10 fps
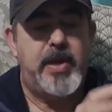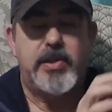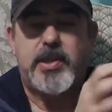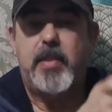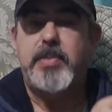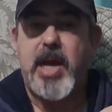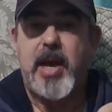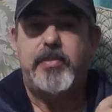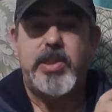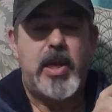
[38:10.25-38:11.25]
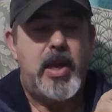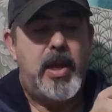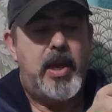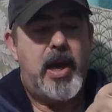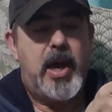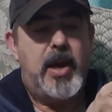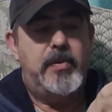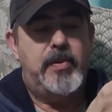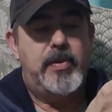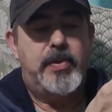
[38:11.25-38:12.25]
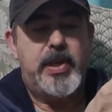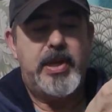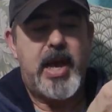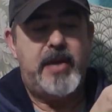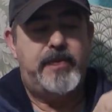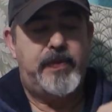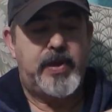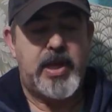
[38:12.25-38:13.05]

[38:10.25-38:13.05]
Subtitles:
Now, sometimes the knife